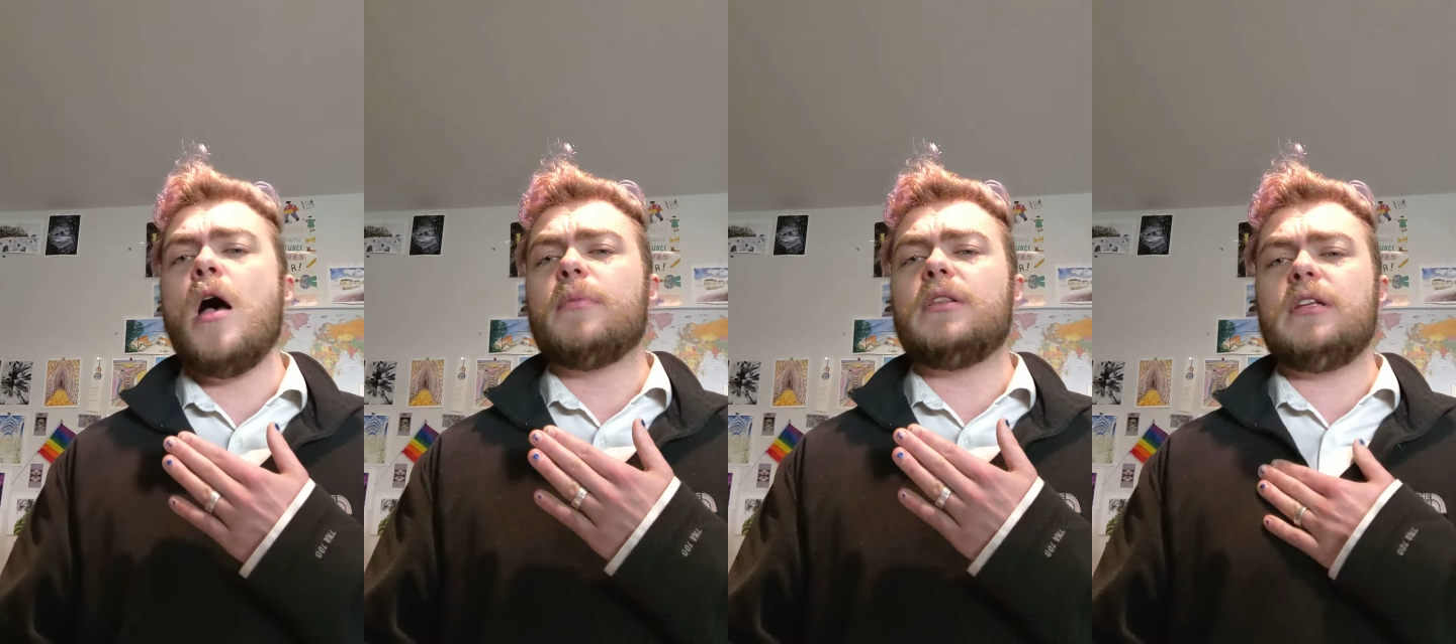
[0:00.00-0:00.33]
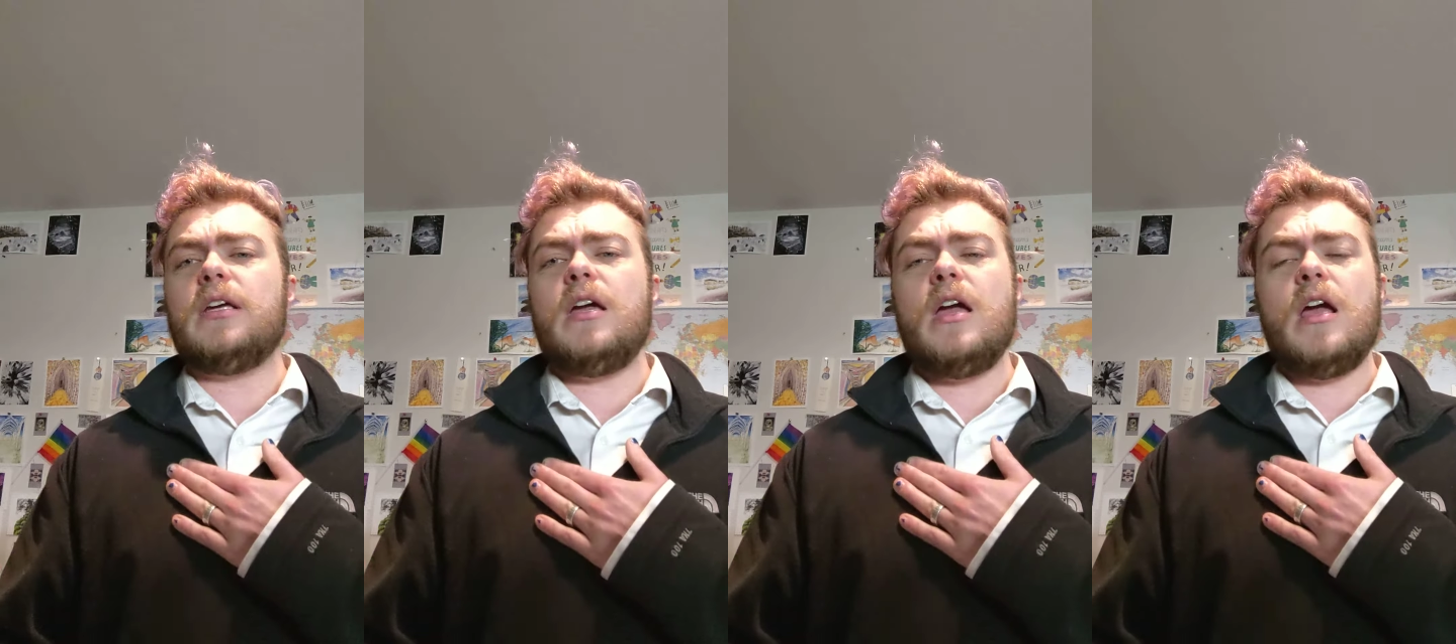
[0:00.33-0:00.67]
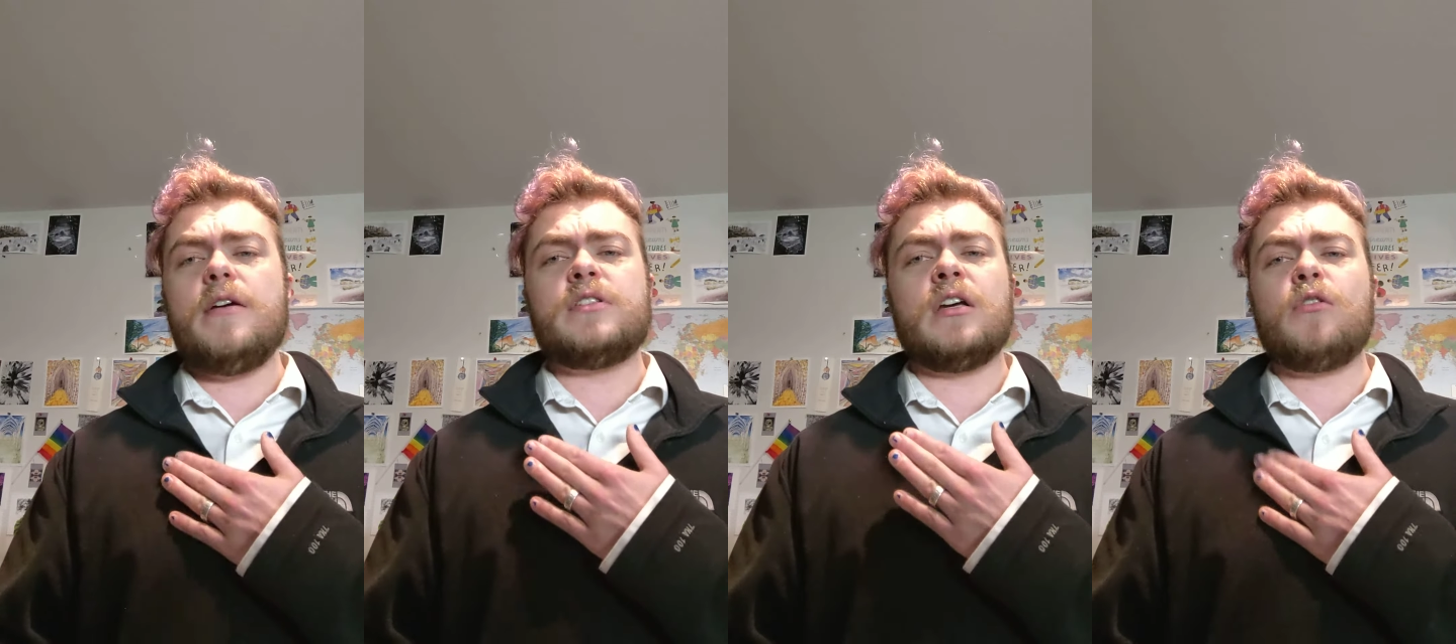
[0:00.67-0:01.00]
but
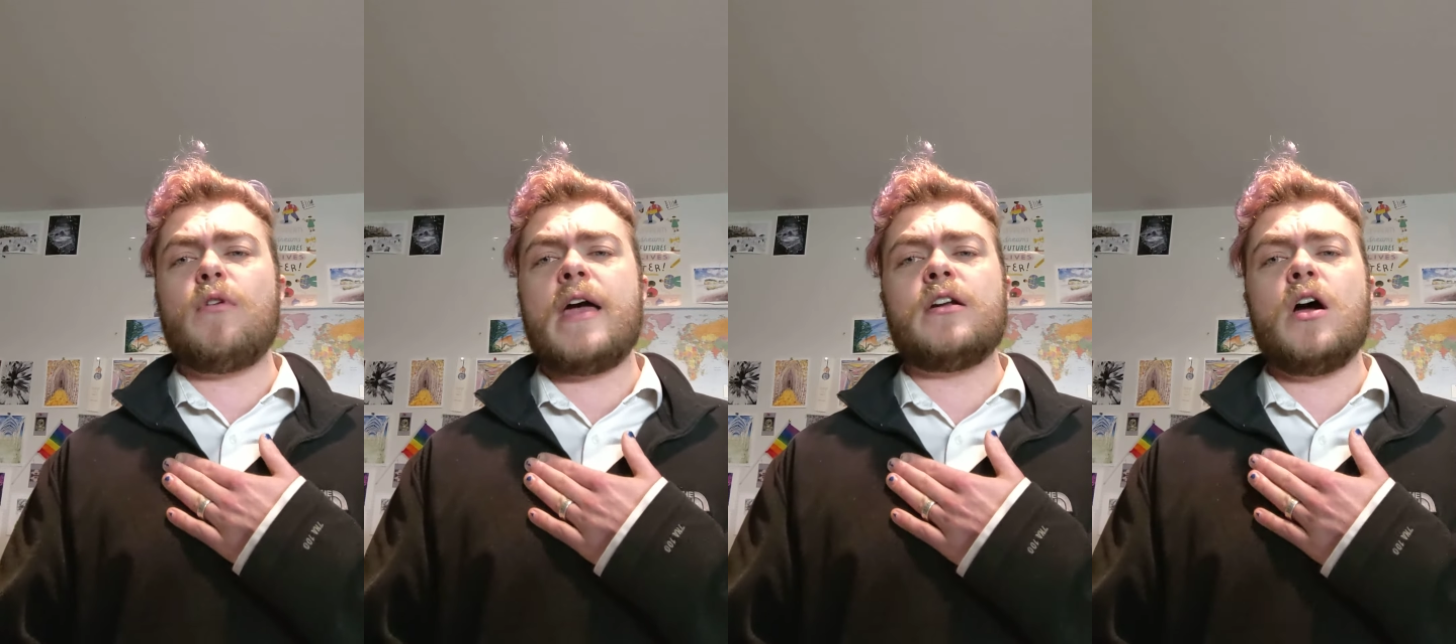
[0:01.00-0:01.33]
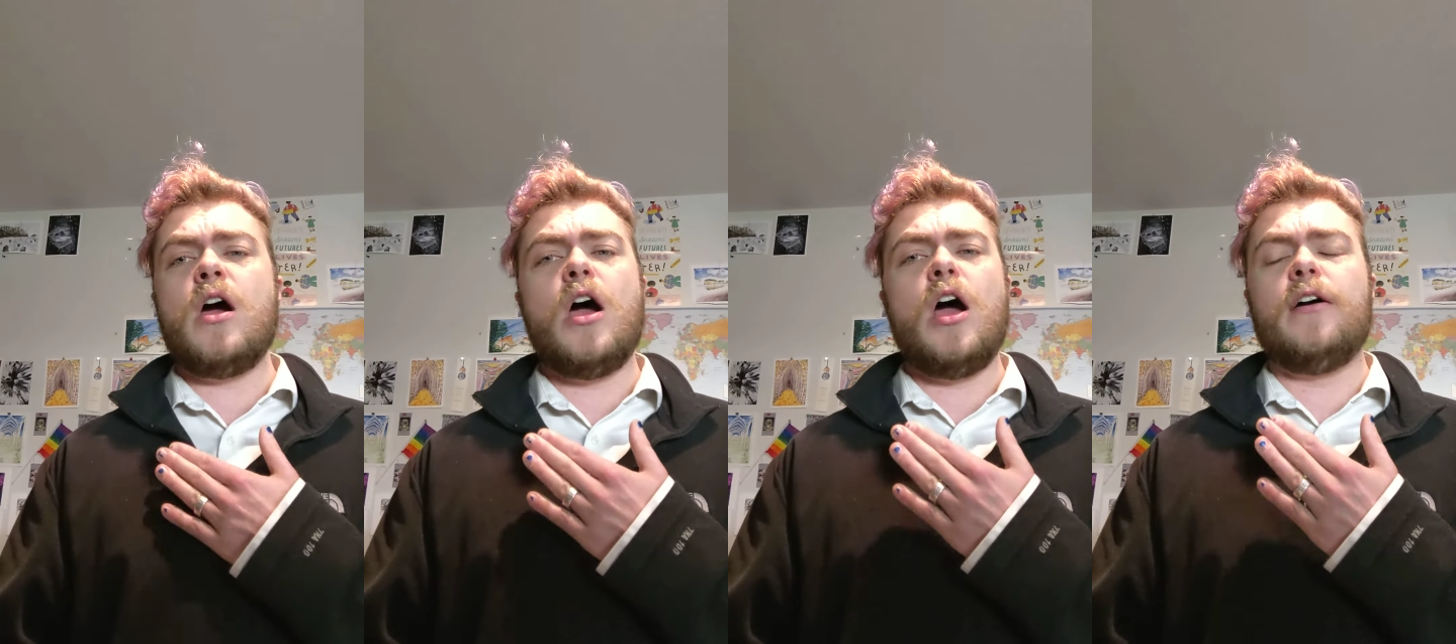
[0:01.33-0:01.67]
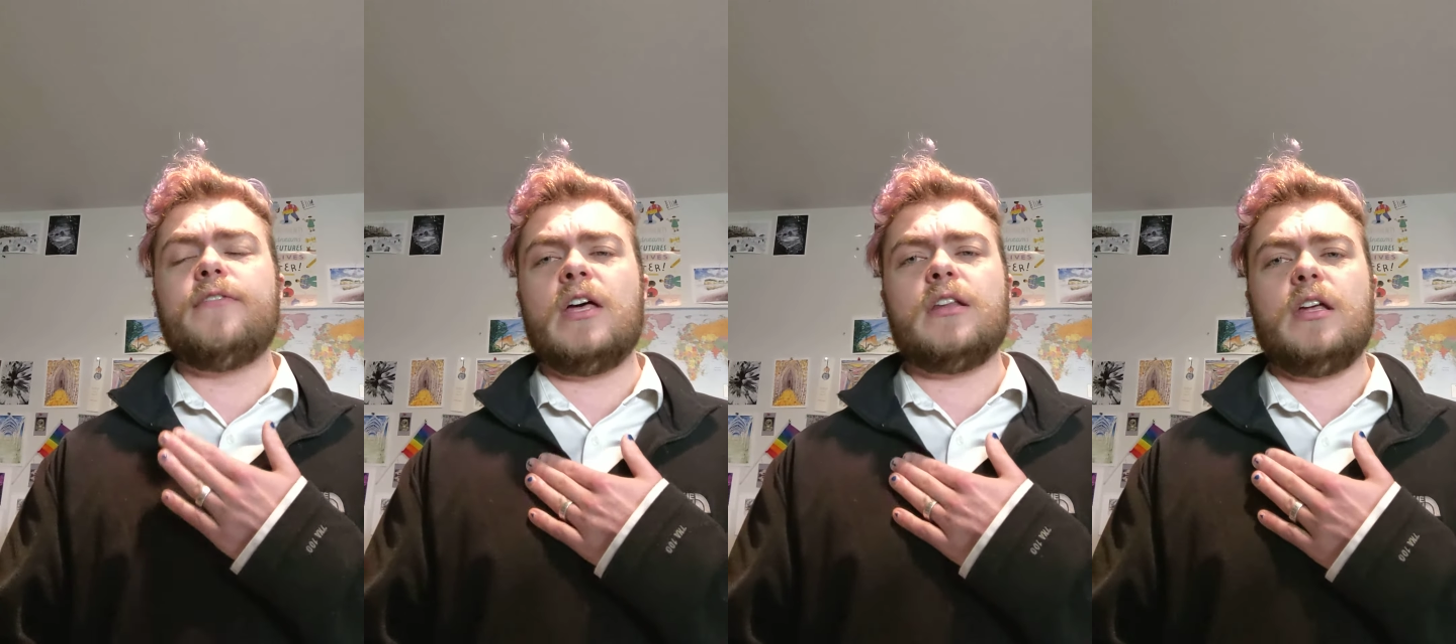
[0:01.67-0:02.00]
leaves the
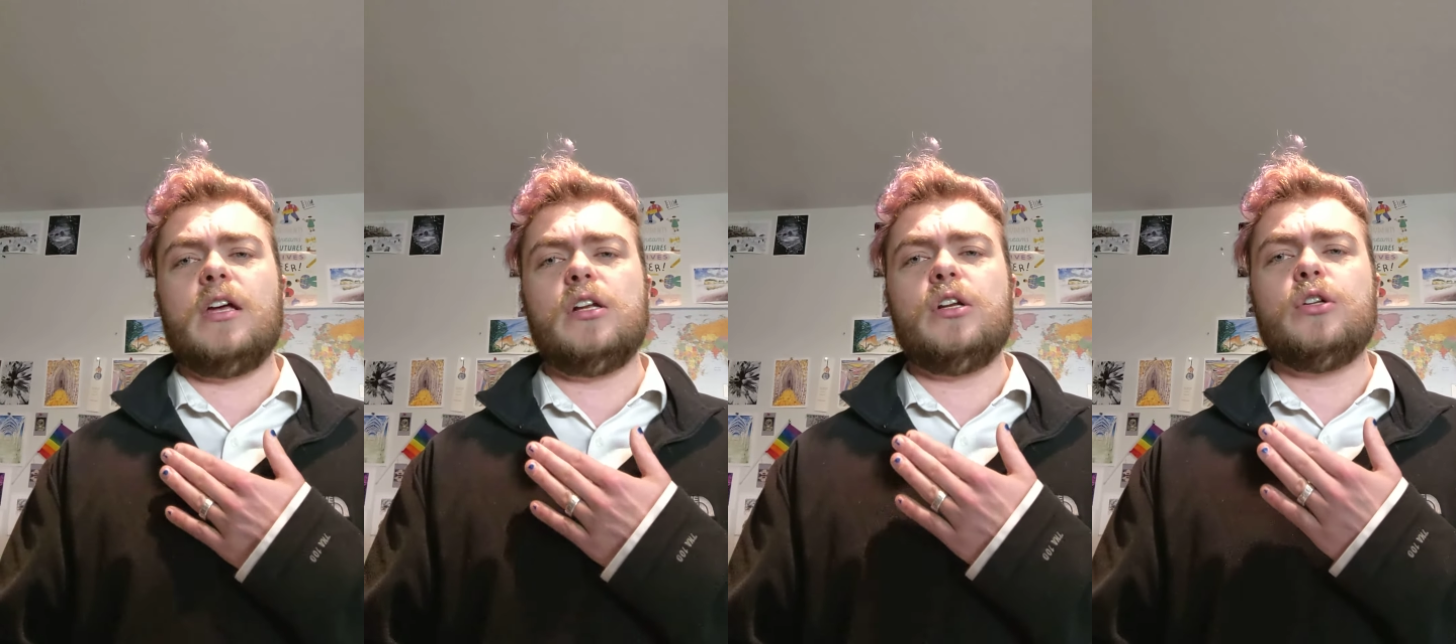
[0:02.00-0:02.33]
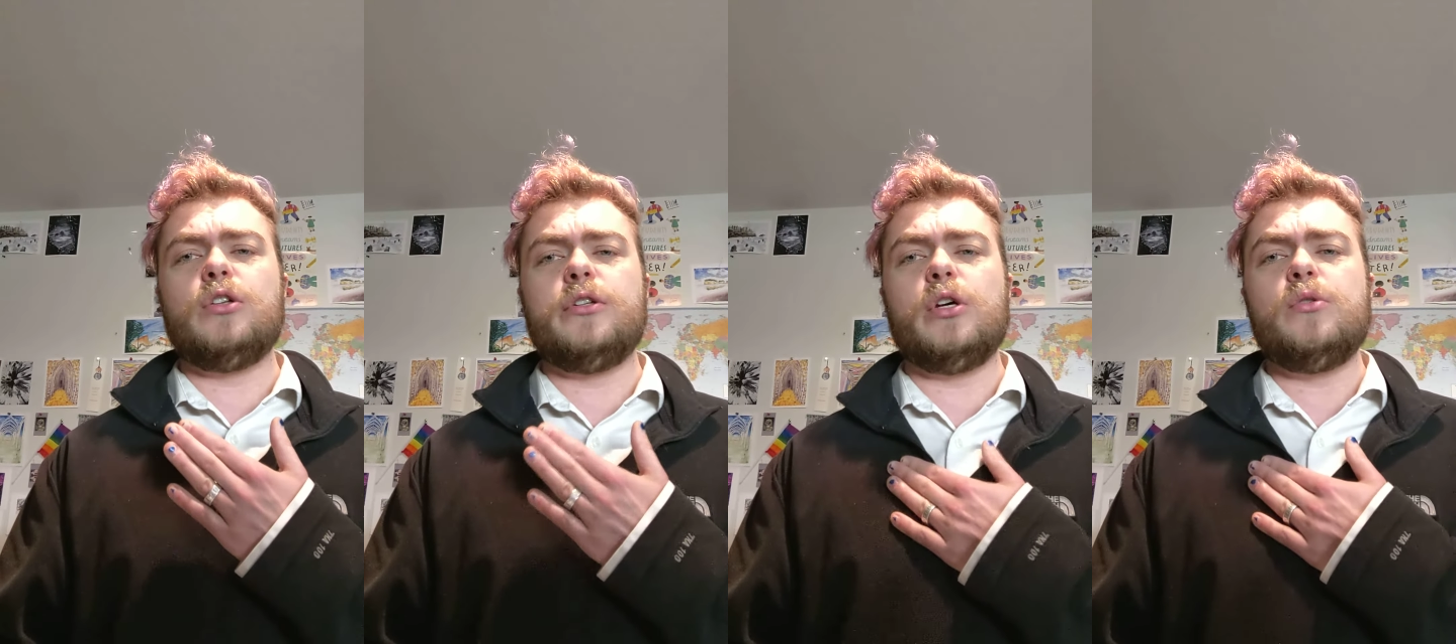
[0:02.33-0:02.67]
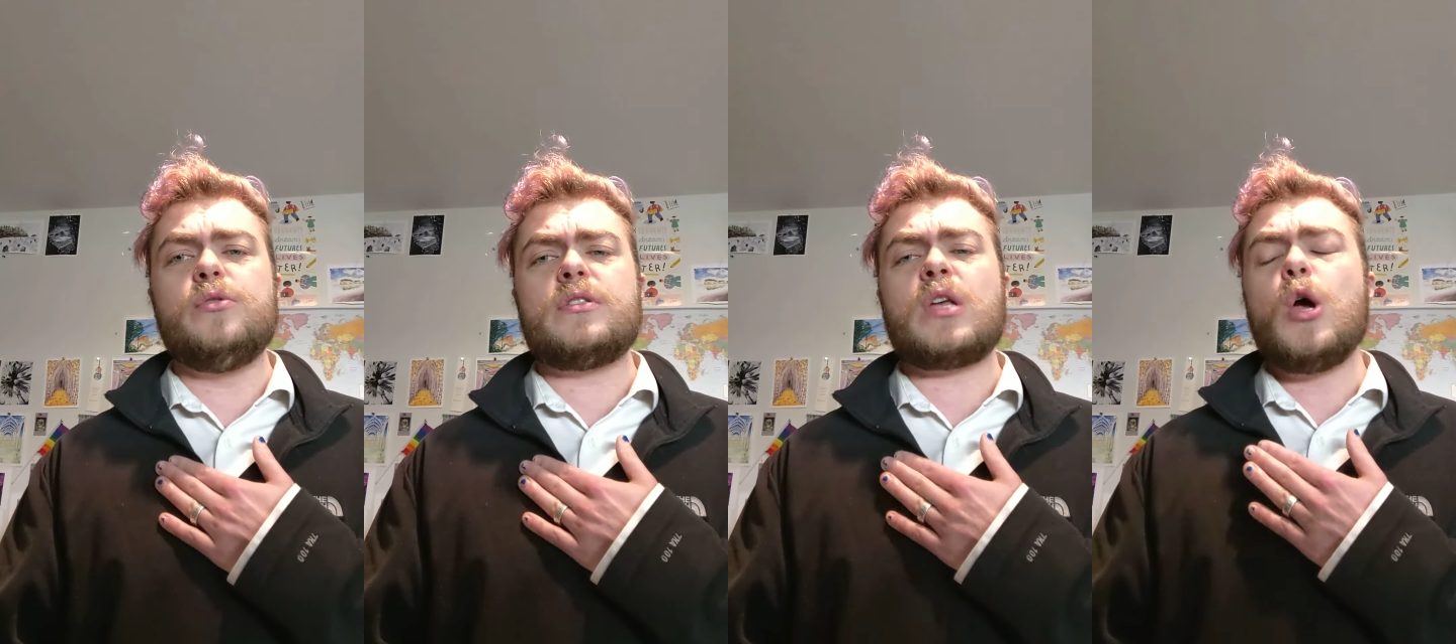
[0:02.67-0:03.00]
greater villain
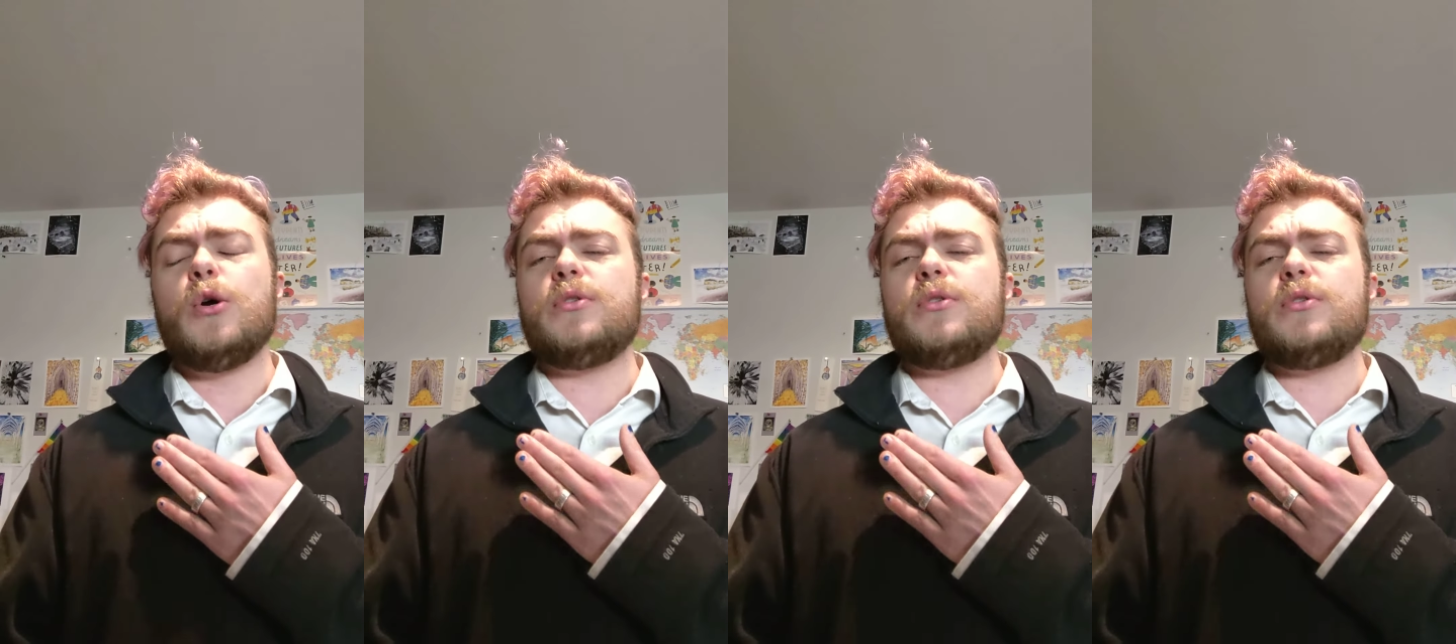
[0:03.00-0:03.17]
loose